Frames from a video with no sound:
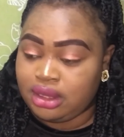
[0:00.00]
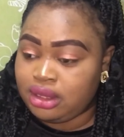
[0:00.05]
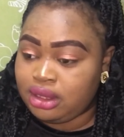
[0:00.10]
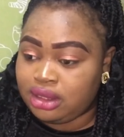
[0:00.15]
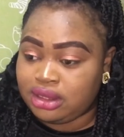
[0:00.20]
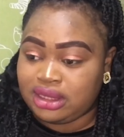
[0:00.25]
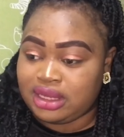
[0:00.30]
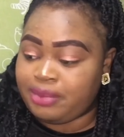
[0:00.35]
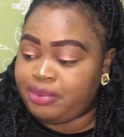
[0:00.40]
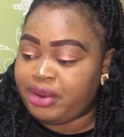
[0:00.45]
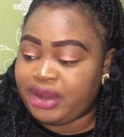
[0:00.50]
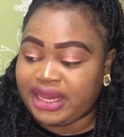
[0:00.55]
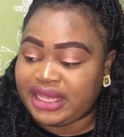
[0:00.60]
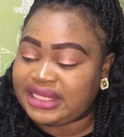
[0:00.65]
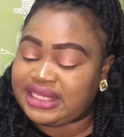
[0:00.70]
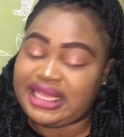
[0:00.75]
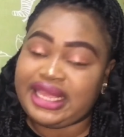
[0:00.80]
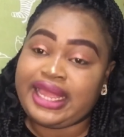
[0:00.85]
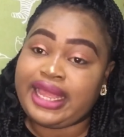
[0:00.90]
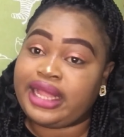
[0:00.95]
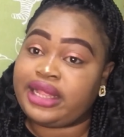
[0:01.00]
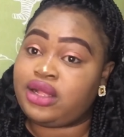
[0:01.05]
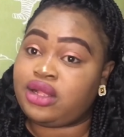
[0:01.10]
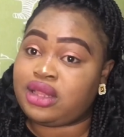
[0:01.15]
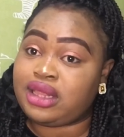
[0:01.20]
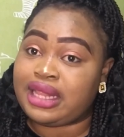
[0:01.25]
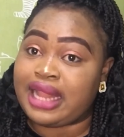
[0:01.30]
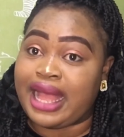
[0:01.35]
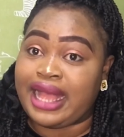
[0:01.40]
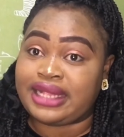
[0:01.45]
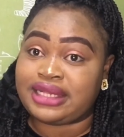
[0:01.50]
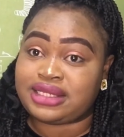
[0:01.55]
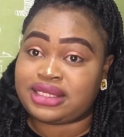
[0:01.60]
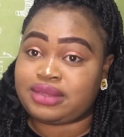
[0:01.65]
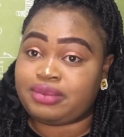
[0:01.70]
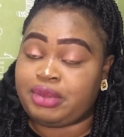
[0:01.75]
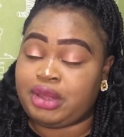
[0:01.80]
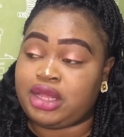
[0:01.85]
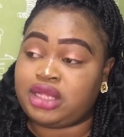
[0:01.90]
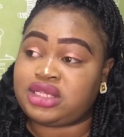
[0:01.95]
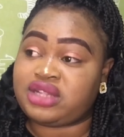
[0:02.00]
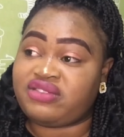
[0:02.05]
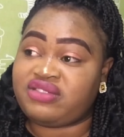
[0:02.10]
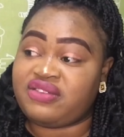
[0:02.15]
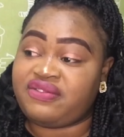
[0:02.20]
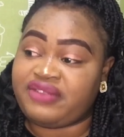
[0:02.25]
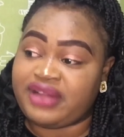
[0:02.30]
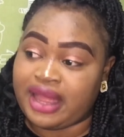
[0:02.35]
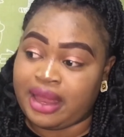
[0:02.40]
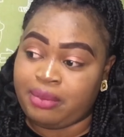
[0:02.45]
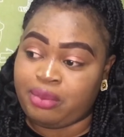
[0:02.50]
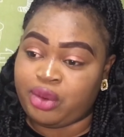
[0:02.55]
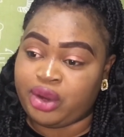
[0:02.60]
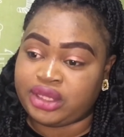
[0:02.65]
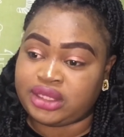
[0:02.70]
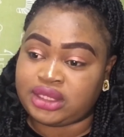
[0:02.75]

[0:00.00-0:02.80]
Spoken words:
the pregnancy cannot last because of the fibroids.